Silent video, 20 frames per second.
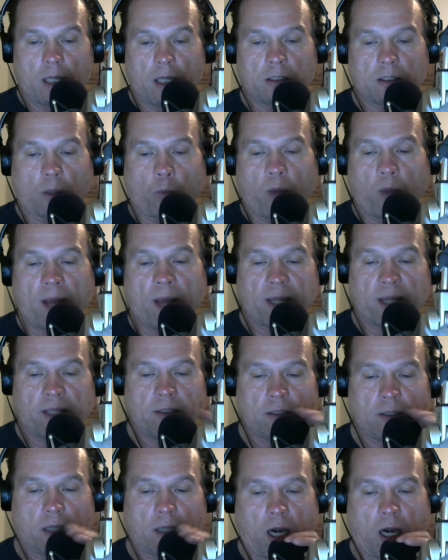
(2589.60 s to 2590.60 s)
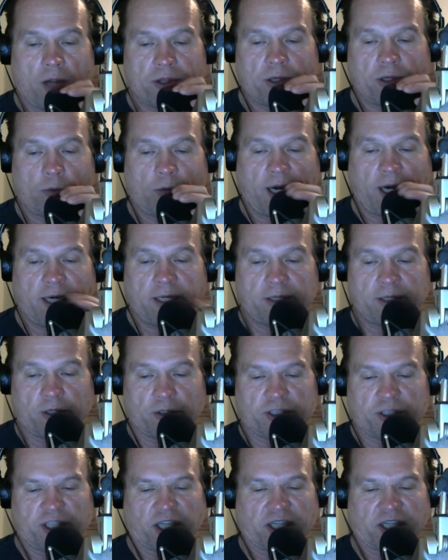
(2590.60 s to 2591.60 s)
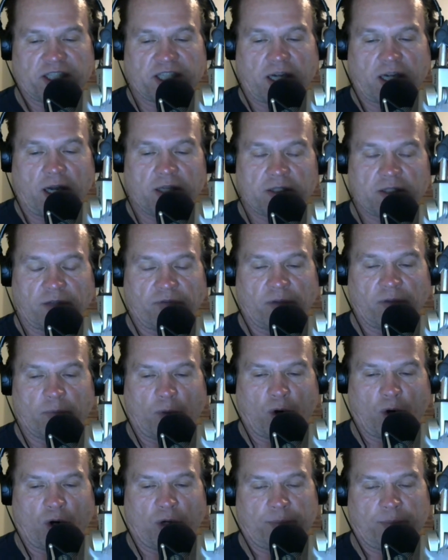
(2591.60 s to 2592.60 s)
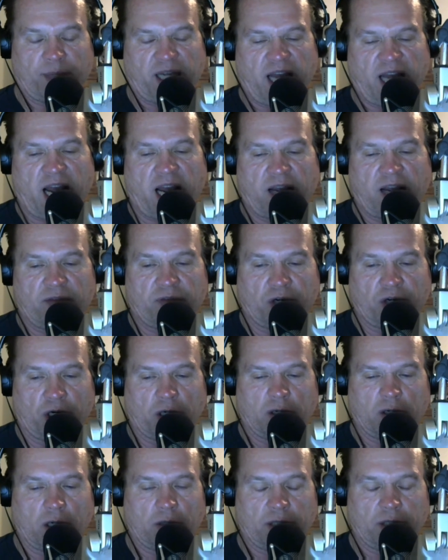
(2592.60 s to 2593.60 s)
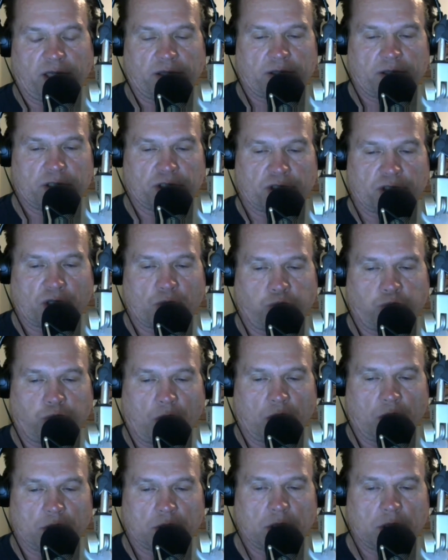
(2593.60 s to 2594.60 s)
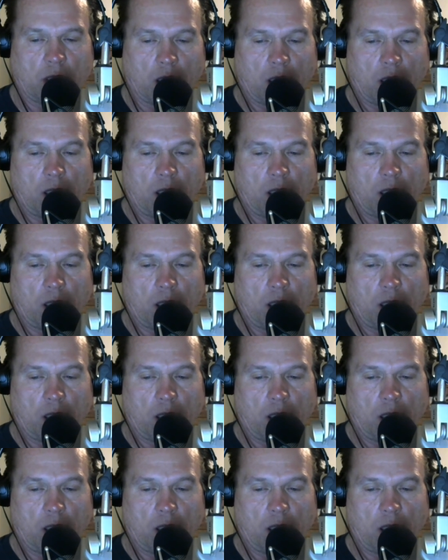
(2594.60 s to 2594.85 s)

The women also rated their disgust of immoral behavior. Oh, yes, just gross.